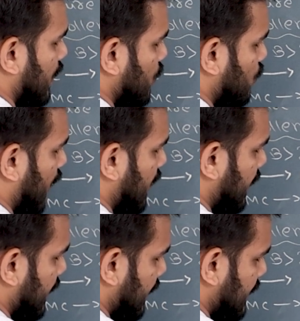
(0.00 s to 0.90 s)
You
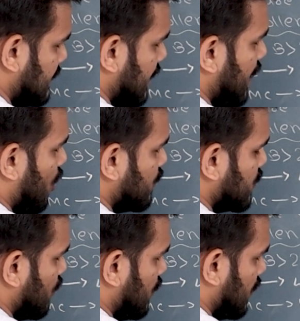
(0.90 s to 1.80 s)
can easily
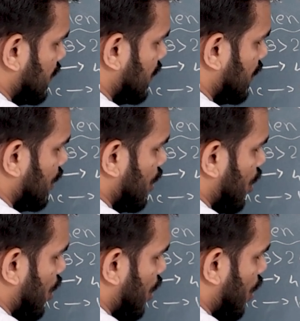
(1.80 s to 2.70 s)
observe
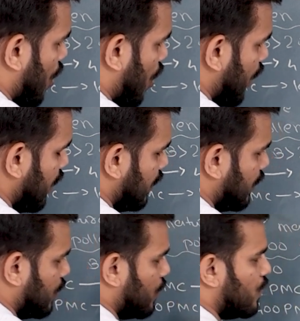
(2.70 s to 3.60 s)

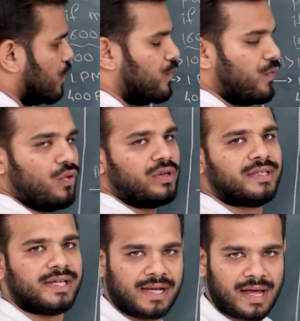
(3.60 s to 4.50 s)
all
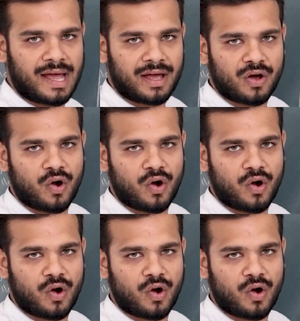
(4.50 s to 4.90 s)
4 theca